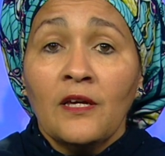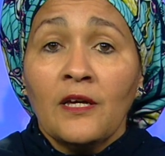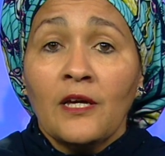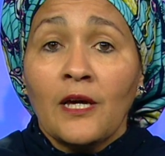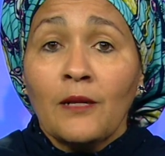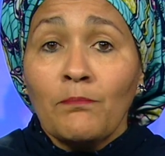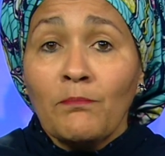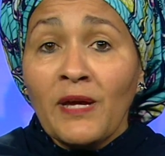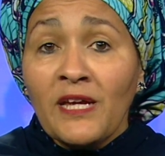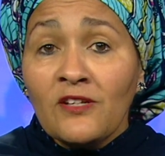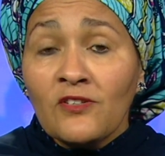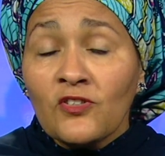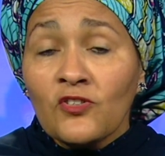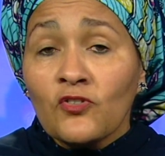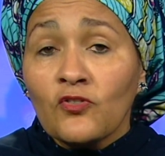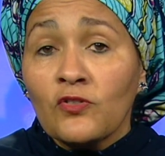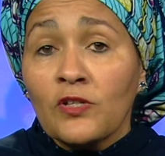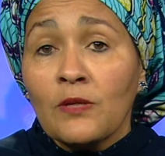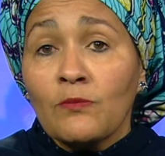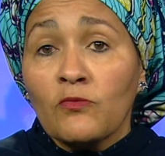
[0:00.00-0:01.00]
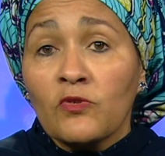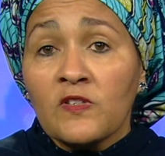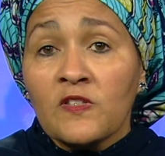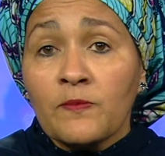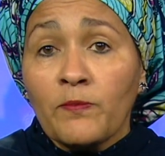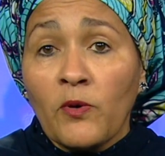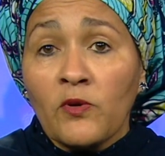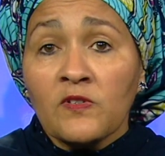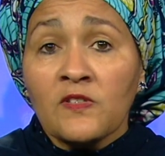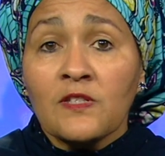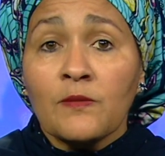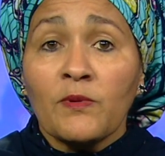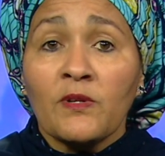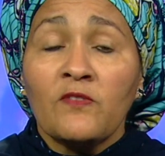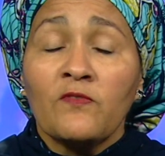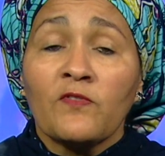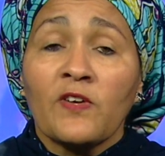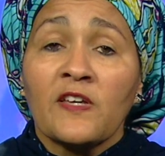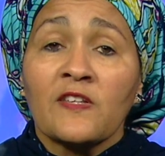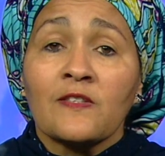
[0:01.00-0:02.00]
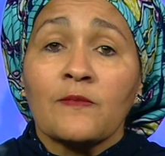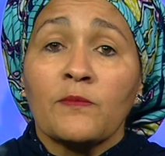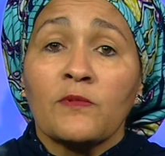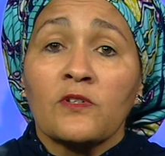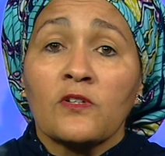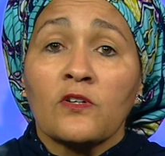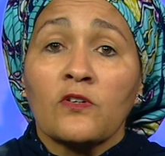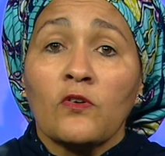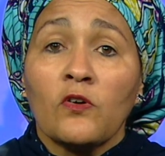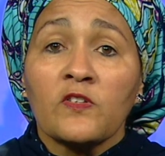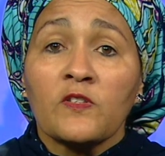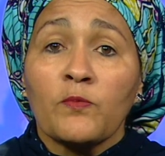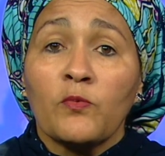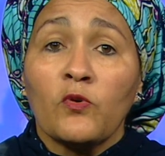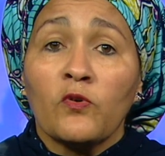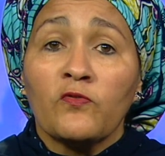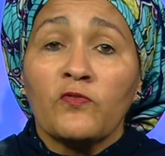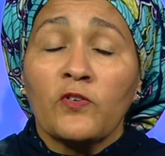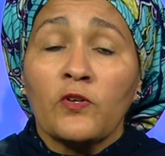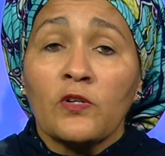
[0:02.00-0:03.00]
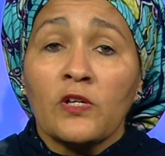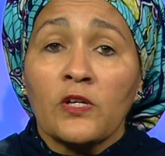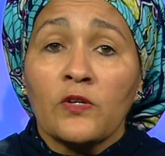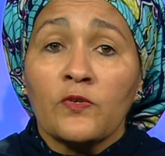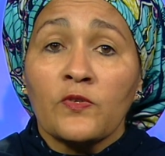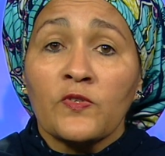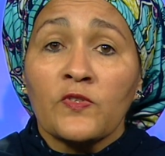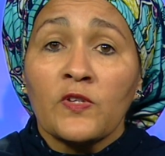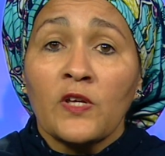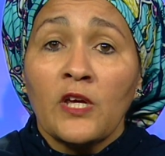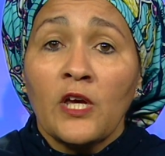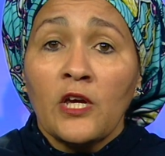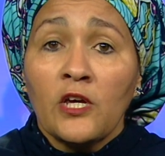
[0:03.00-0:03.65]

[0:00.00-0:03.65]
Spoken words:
and mainstream responsible investment across portfolios